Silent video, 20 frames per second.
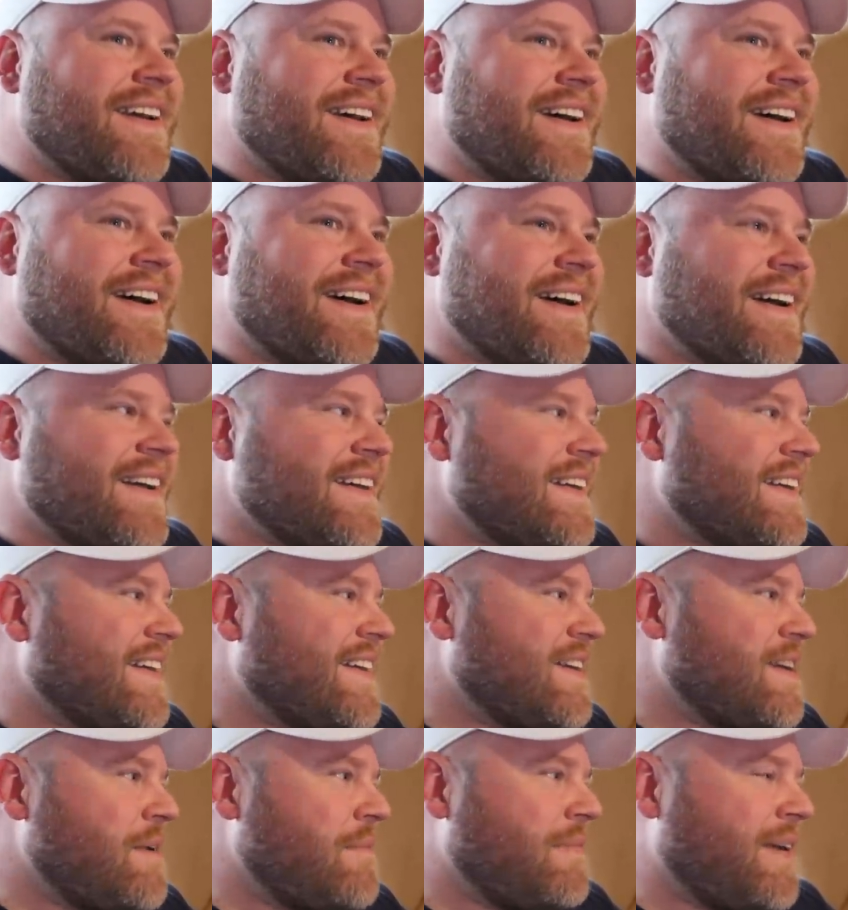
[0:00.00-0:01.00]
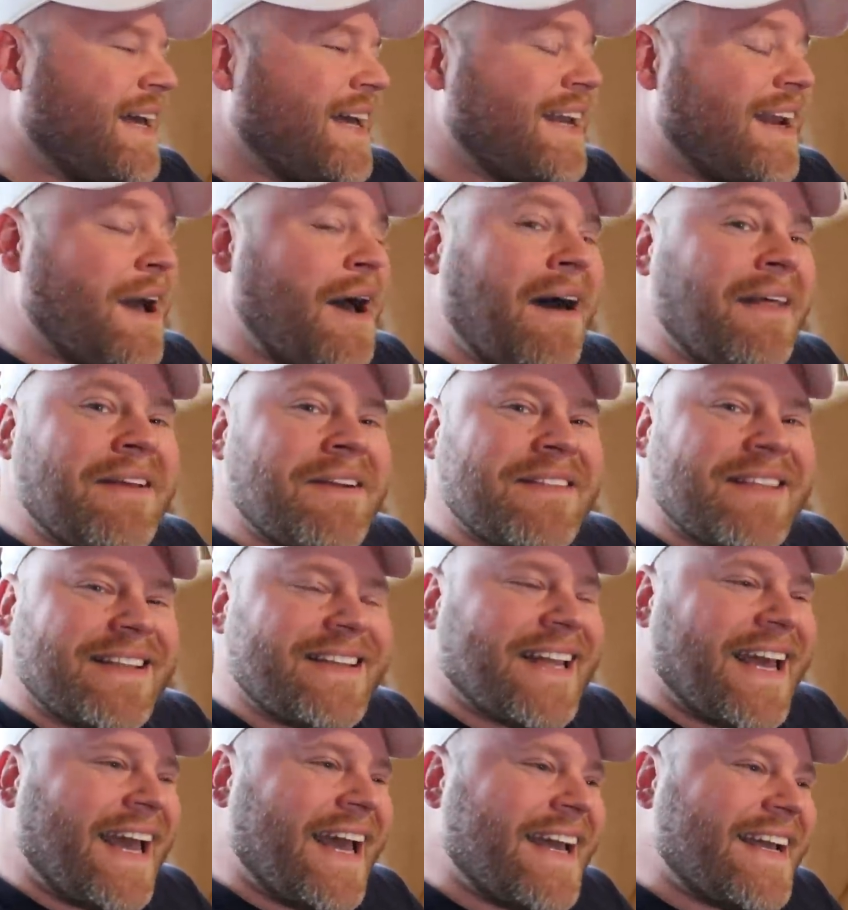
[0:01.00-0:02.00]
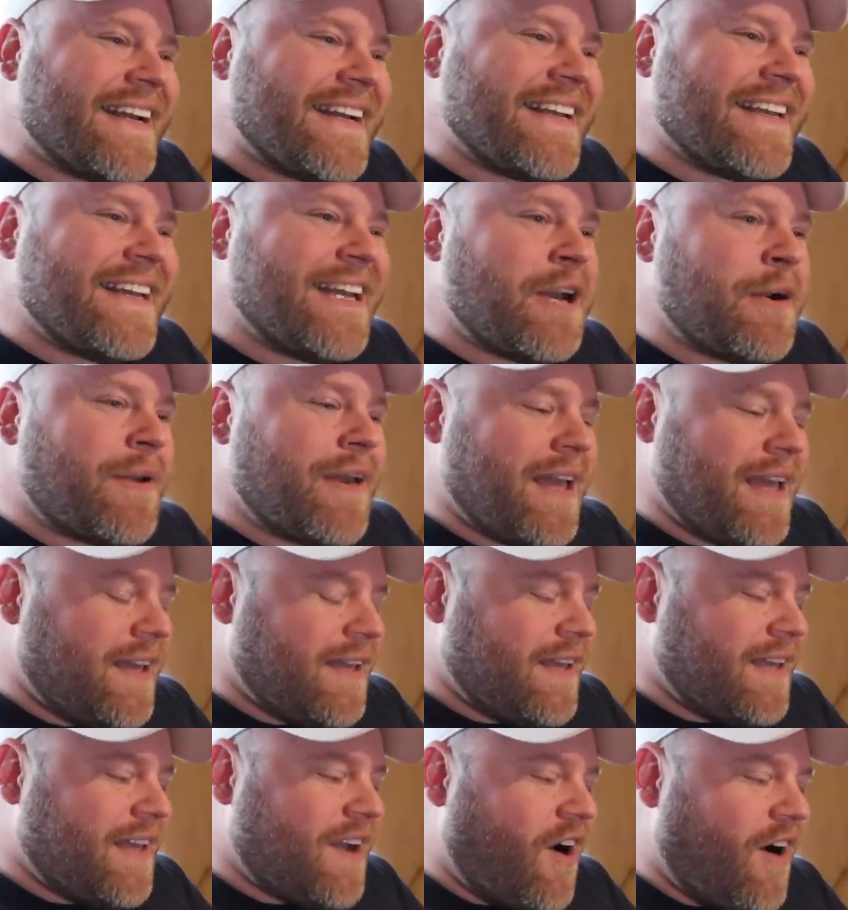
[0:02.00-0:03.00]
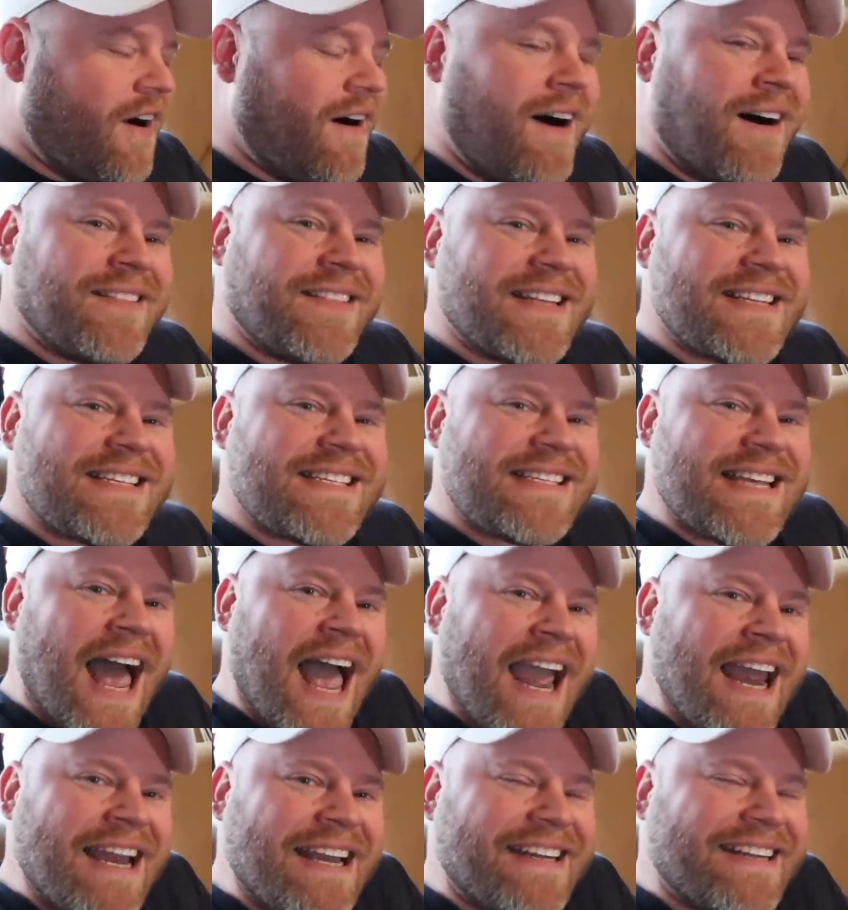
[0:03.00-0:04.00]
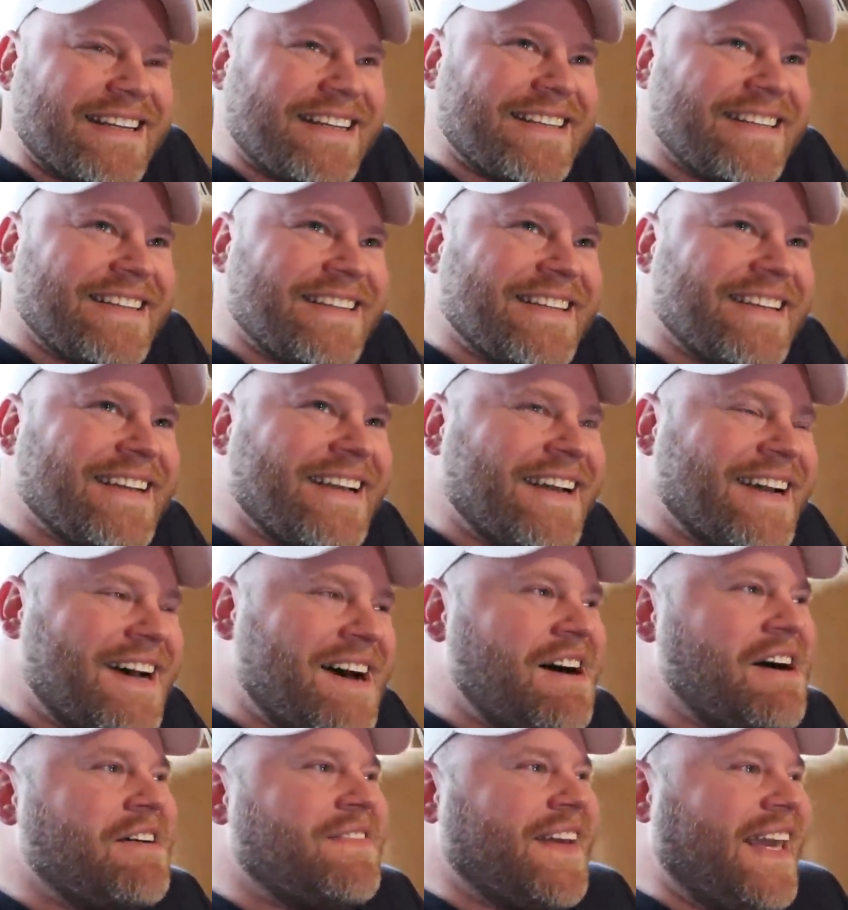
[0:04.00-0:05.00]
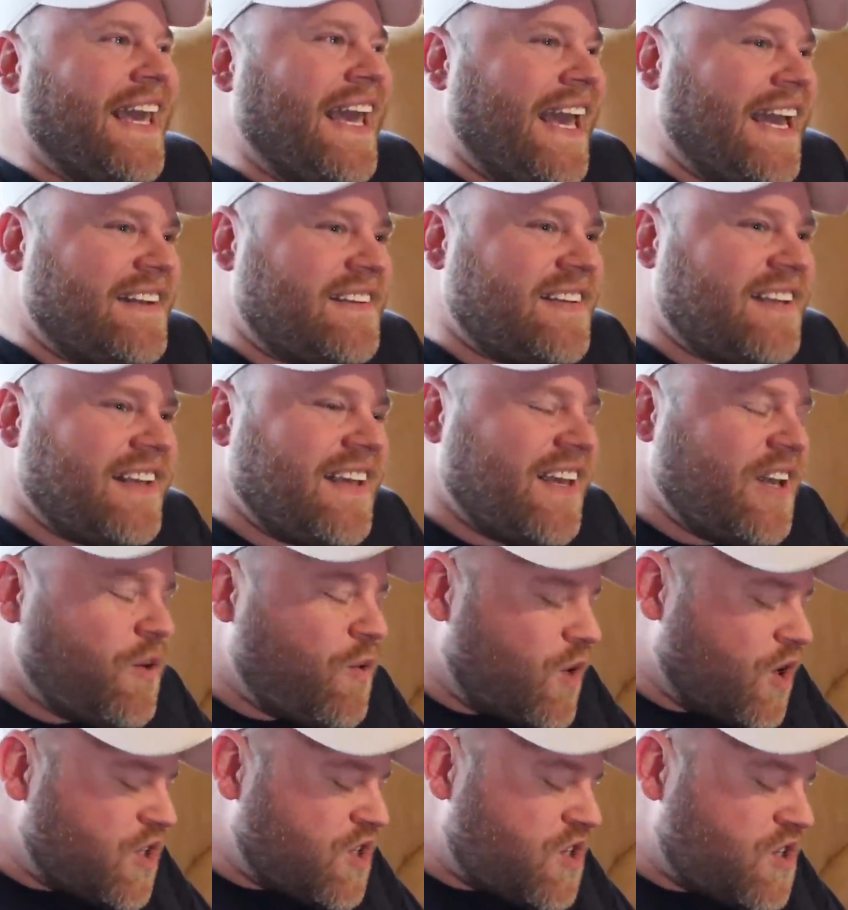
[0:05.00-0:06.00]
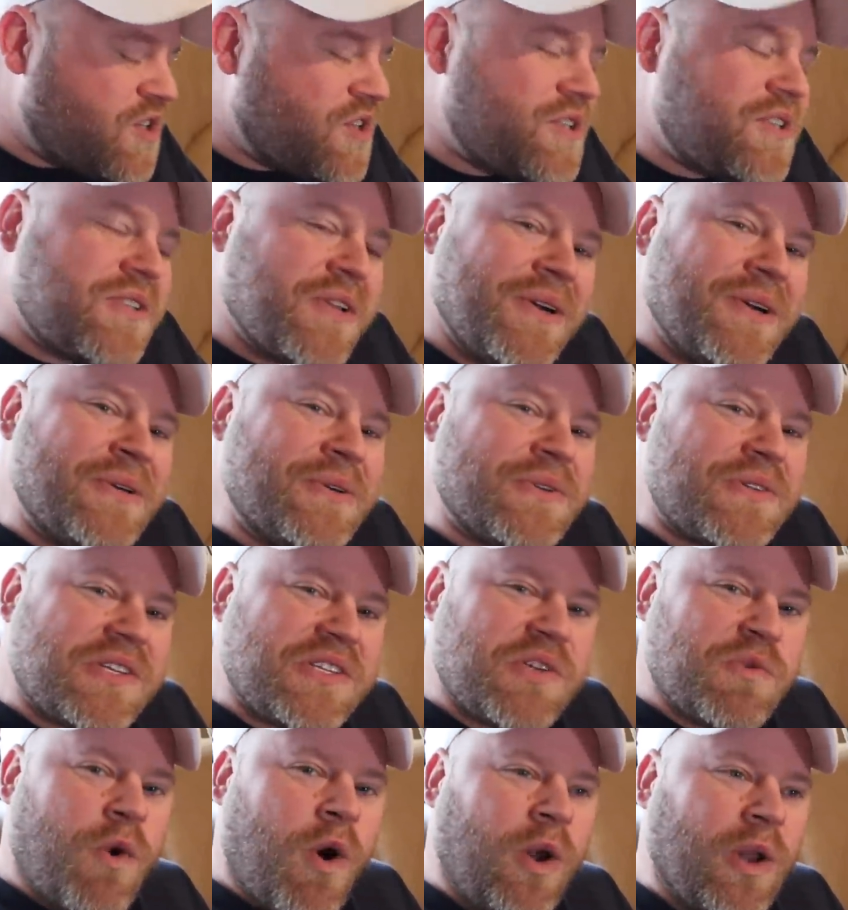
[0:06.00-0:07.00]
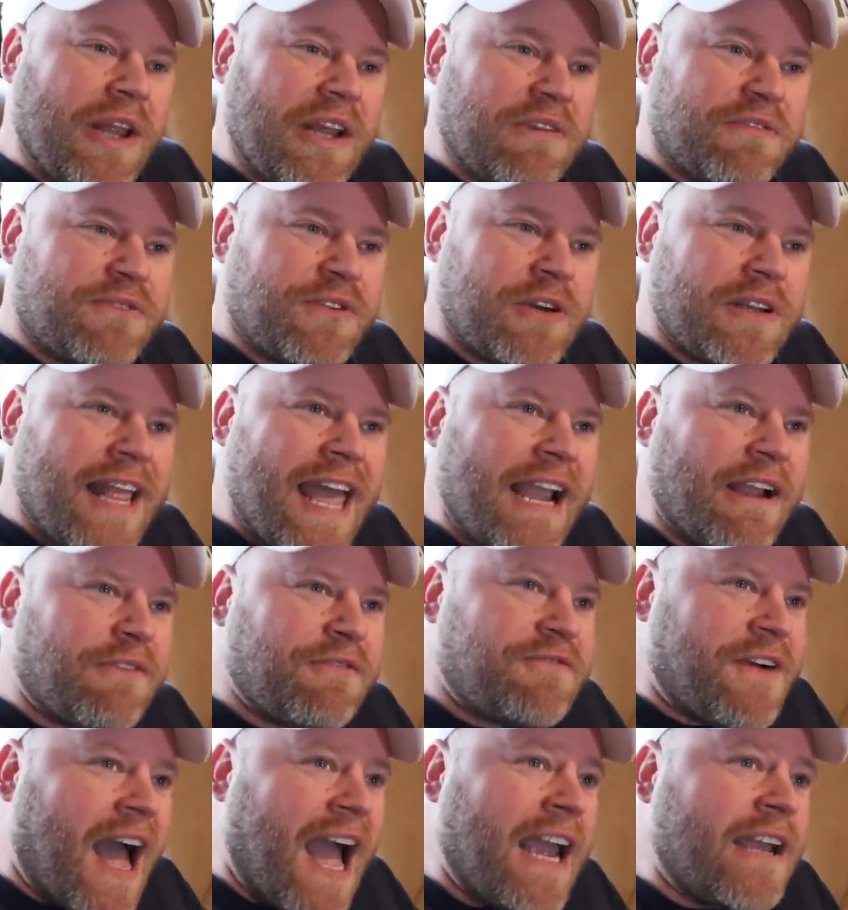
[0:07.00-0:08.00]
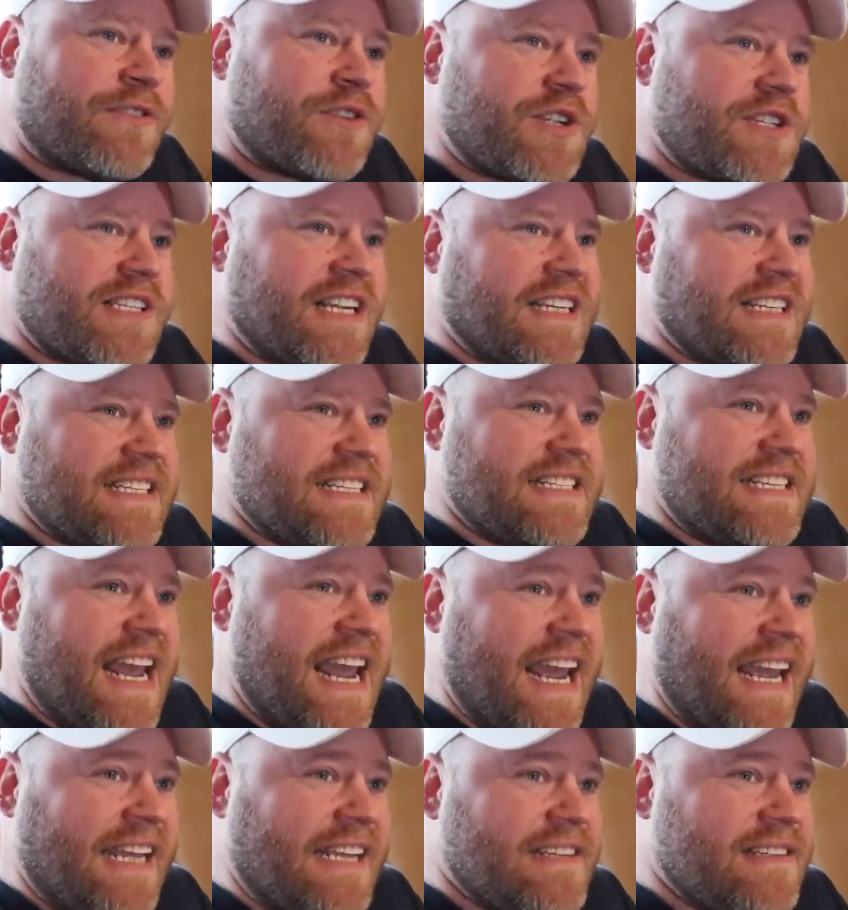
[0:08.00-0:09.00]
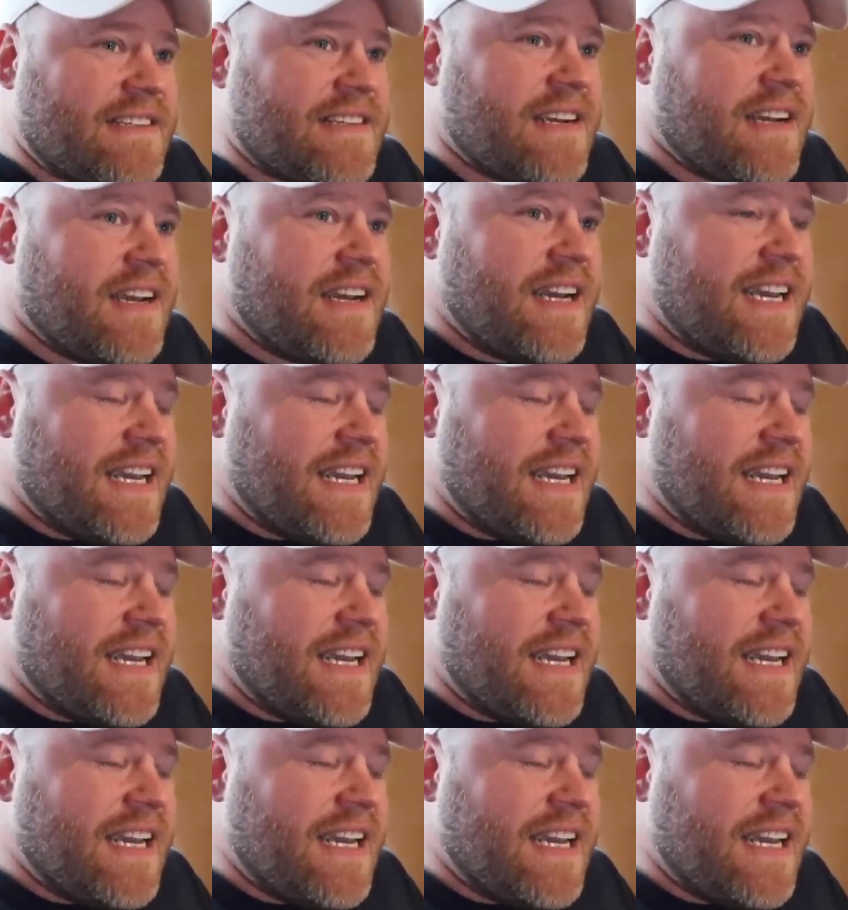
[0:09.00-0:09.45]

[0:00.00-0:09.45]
But other than that, it on the side of it was so swollen for like 5 or 6 days.